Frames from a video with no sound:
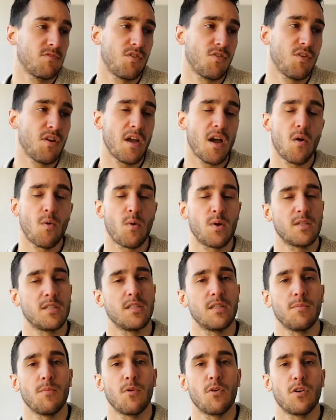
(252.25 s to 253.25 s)
3 hours
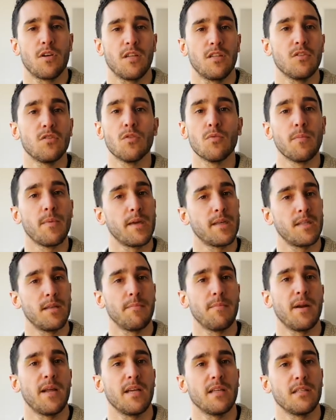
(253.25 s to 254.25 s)
in the morning to make the
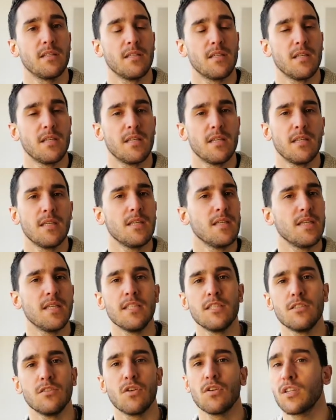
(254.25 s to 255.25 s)
bread,
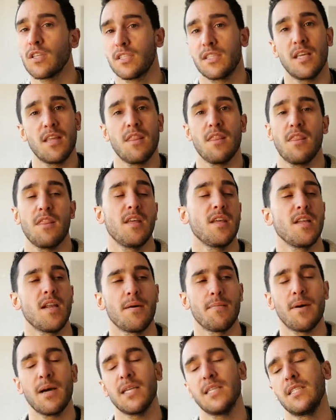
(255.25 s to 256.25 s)
it's not the same thing,
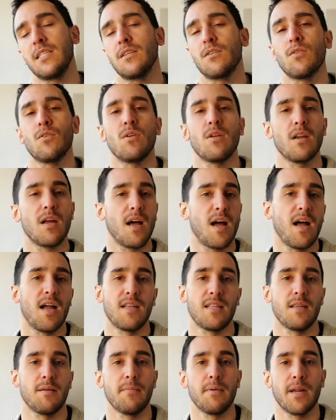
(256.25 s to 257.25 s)
a bicycle
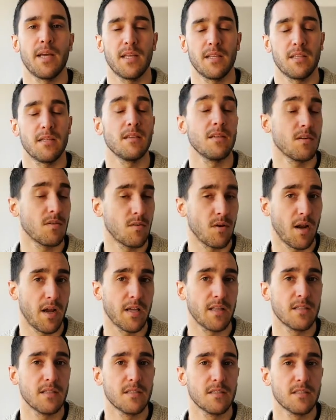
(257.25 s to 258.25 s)
and the bread,
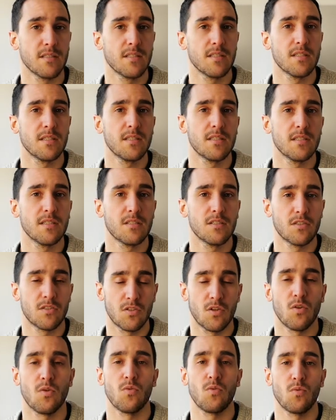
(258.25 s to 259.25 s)
right?
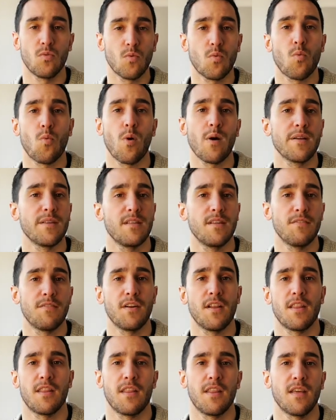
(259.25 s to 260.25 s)
So quite
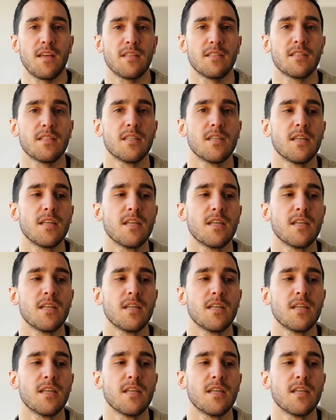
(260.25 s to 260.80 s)
different things.